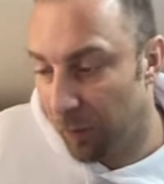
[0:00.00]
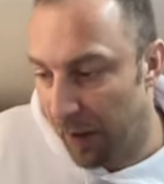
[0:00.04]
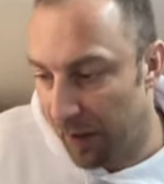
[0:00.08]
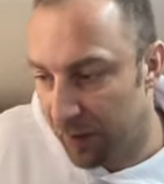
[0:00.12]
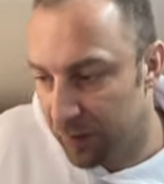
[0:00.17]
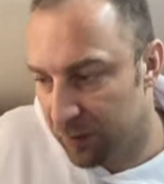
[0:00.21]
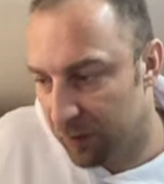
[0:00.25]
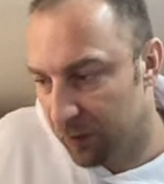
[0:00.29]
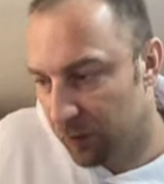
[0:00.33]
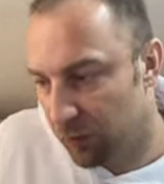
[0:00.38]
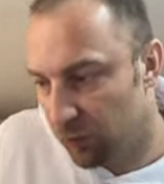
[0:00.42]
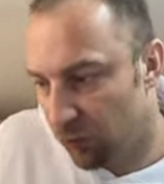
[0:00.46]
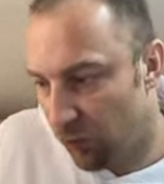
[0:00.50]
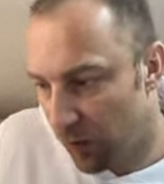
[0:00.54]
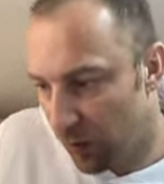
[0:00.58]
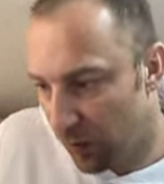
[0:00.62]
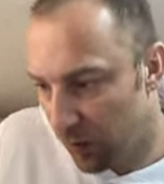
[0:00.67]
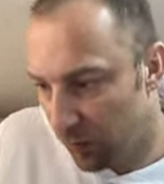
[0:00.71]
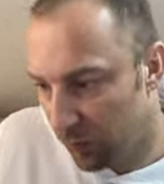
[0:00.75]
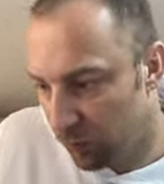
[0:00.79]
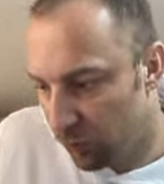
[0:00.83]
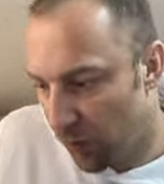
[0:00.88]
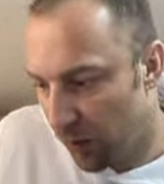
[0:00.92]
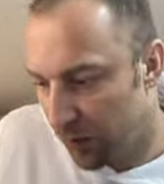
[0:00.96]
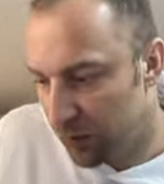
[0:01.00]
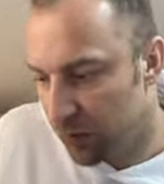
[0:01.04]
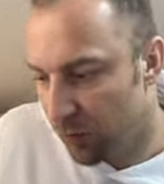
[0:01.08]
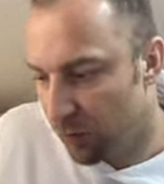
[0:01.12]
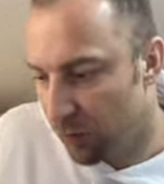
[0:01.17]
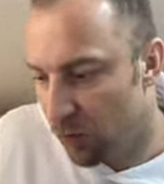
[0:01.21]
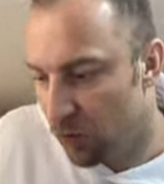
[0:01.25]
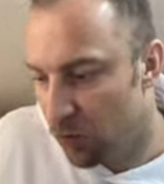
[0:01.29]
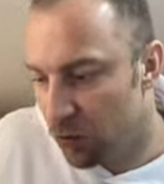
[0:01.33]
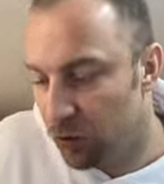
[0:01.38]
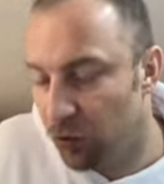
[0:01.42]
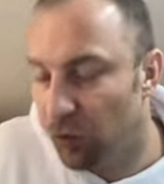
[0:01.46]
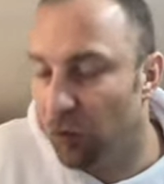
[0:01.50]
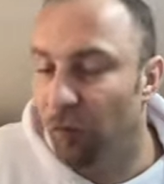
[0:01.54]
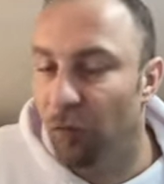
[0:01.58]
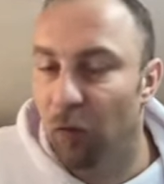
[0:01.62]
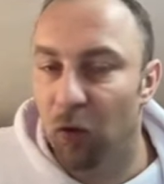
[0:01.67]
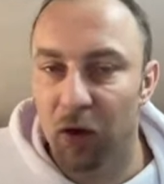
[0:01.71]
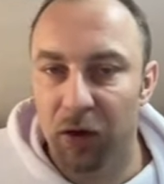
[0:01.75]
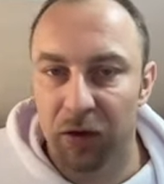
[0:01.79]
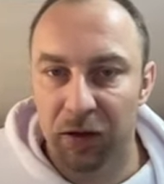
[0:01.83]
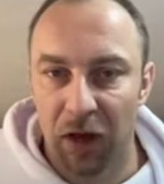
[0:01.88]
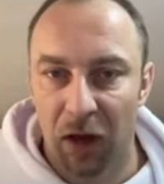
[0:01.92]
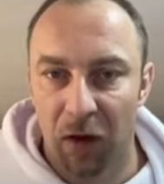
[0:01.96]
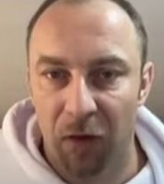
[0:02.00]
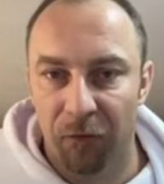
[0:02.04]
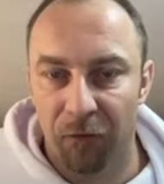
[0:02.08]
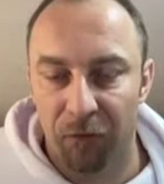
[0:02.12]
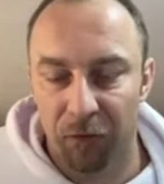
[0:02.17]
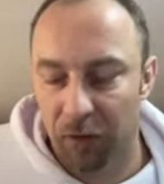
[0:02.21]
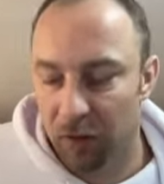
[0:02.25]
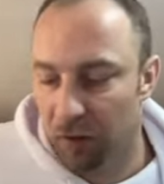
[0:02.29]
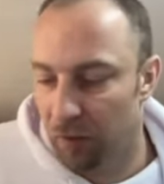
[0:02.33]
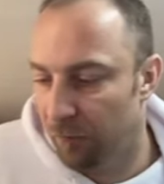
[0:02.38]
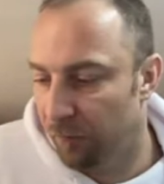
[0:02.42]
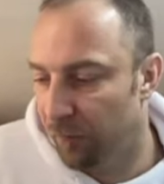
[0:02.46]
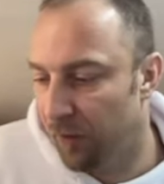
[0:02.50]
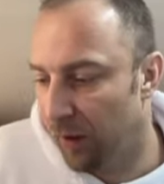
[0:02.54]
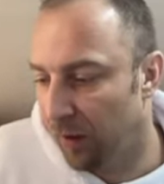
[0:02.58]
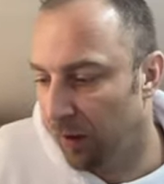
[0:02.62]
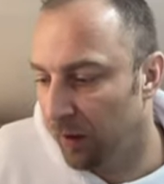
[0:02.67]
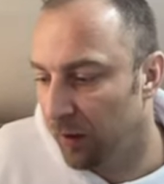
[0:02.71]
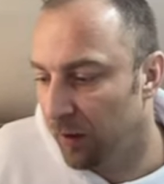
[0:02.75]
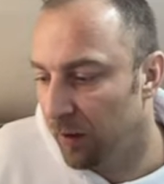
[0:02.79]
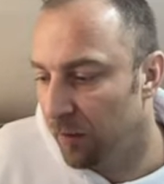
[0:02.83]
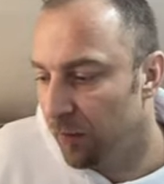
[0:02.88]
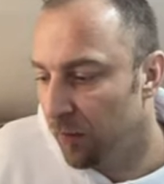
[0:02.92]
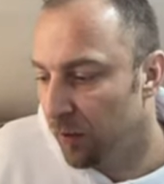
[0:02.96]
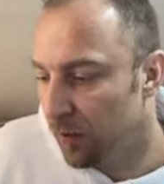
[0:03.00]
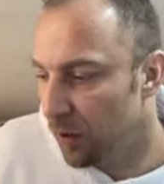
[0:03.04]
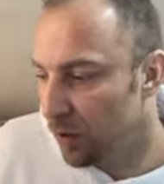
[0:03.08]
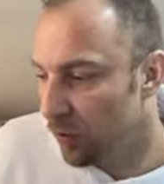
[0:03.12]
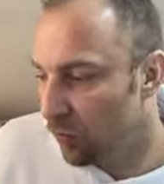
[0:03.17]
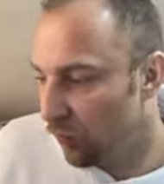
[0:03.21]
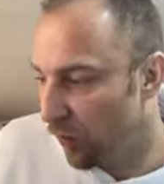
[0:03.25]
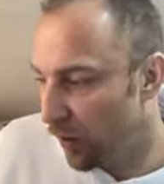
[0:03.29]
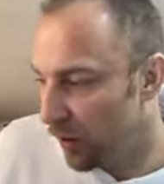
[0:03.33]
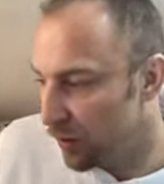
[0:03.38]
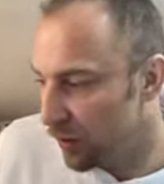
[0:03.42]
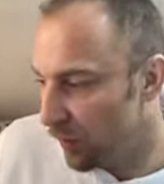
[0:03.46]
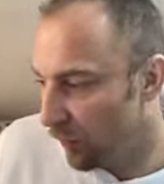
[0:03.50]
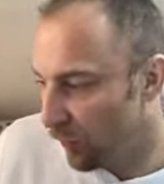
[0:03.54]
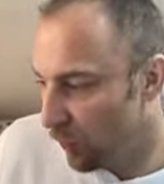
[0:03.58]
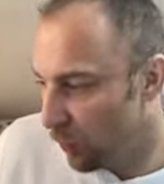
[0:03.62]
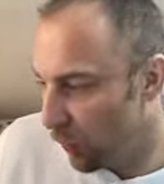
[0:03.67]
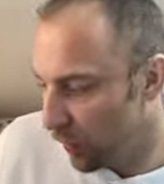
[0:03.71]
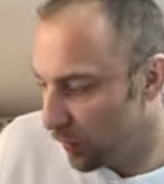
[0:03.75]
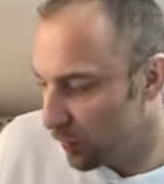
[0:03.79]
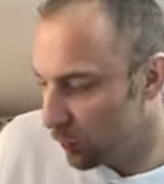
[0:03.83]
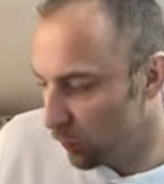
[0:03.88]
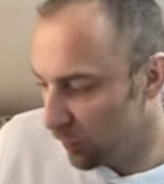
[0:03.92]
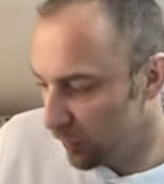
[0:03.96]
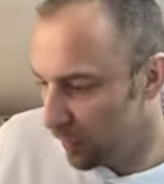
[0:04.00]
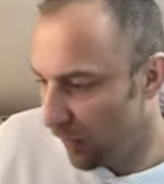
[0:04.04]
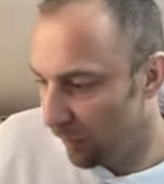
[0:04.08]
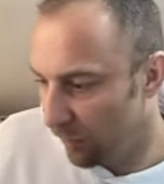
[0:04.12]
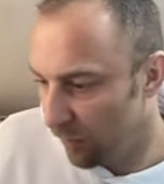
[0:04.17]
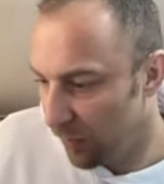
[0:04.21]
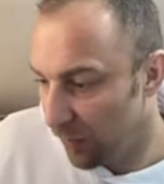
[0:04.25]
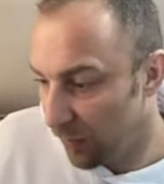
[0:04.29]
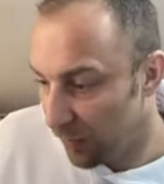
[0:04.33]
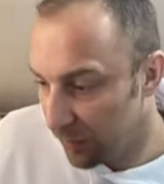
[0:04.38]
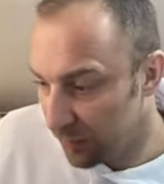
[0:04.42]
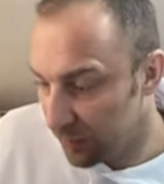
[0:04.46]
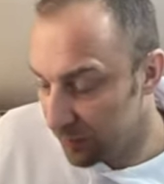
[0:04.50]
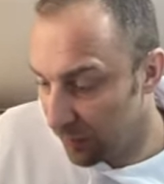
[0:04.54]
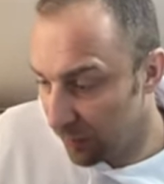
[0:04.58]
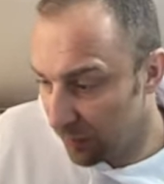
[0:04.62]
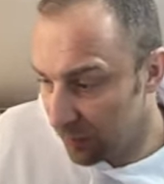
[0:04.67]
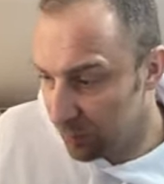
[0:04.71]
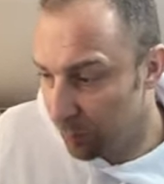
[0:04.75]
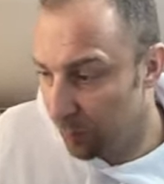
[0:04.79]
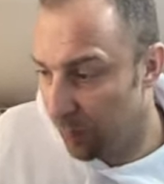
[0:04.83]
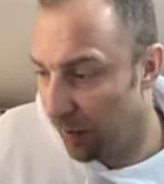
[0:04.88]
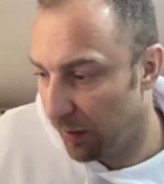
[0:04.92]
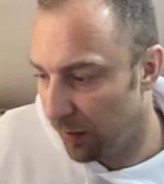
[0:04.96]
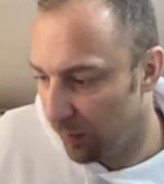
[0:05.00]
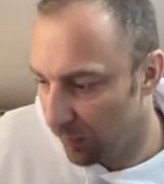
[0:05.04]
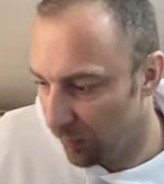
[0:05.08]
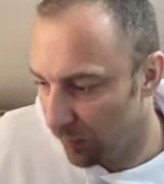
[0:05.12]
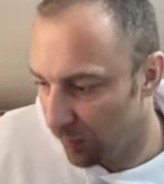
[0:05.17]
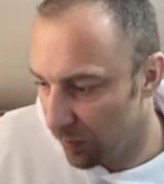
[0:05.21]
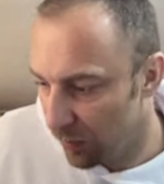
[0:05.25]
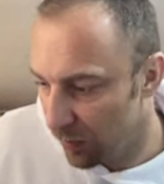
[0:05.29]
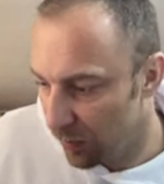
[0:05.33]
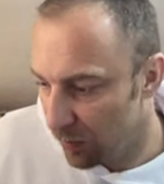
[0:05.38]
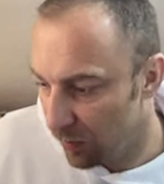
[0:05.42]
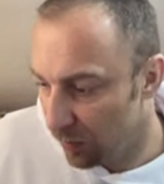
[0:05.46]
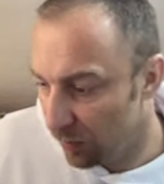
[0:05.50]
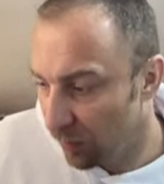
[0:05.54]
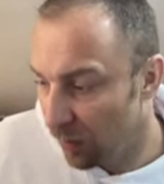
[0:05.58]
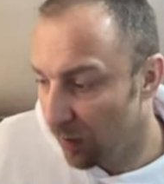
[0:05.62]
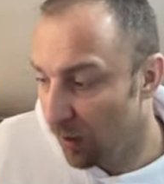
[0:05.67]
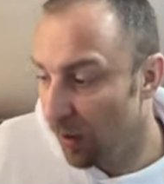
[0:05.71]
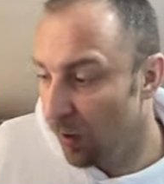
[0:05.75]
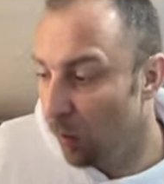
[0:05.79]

mess. So try, uh, tries of course to avoid now uh, finally the trade of queens. We have e six by Ethereal.